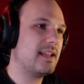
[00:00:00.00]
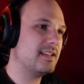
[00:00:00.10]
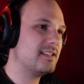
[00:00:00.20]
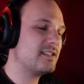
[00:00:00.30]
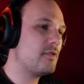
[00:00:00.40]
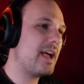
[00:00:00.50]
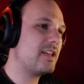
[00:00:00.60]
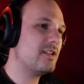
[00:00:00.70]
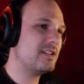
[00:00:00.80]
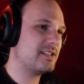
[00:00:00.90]
This is the
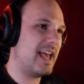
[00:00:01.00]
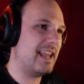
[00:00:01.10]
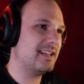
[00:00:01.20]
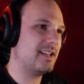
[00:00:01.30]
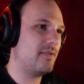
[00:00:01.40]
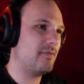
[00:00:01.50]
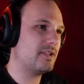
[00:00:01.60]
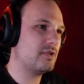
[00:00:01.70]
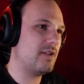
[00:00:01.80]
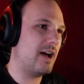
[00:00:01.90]
regular chalice that we
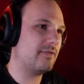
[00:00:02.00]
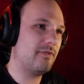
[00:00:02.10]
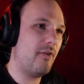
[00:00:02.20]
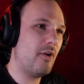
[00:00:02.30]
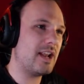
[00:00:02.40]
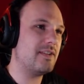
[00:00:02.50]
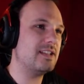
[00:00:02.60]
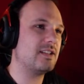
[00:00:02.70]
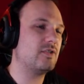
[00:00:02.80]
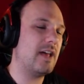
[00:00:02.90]
want to craft, and for that we
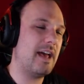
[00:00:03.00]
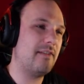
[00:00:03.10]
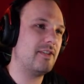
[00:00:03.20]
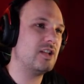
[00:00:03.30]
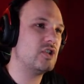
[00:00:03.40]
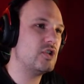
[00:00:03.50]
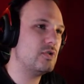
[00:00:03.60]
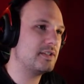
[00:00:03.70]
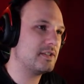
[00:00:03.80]
need to have an attuned